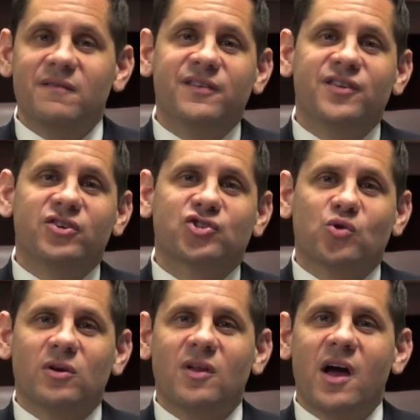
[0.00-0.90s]
Visit
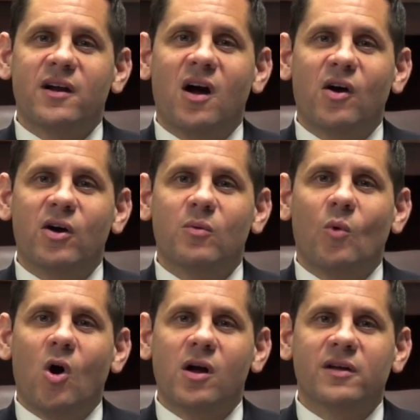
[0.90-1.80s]

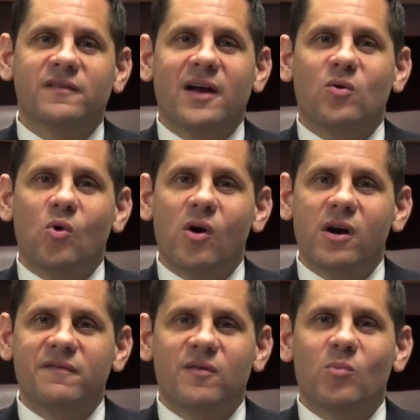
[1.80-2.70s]

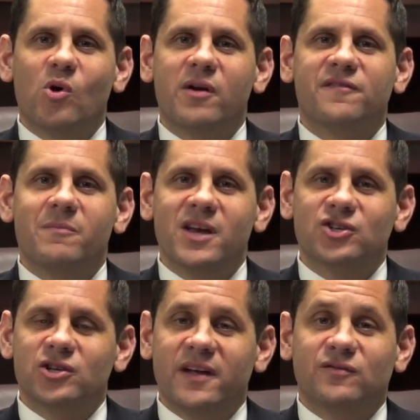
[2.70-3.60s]
shorelineheartwalk.org for more
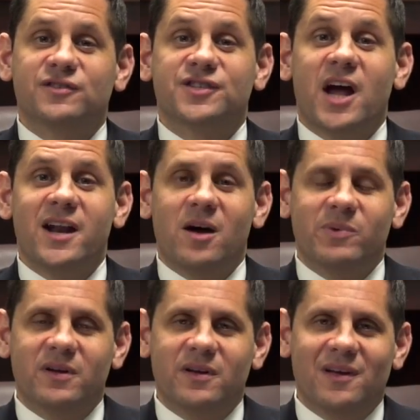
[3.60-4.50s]
information and to sign up.
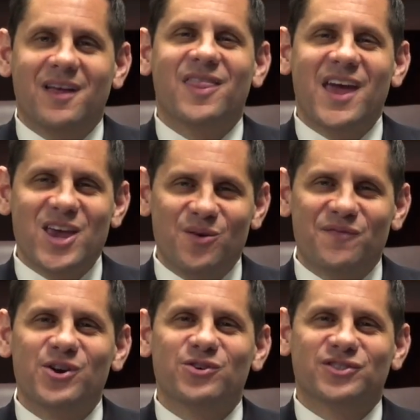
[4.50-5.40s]
Thank you
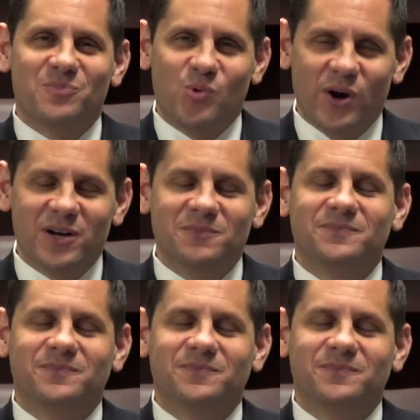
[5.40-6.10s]
for your support.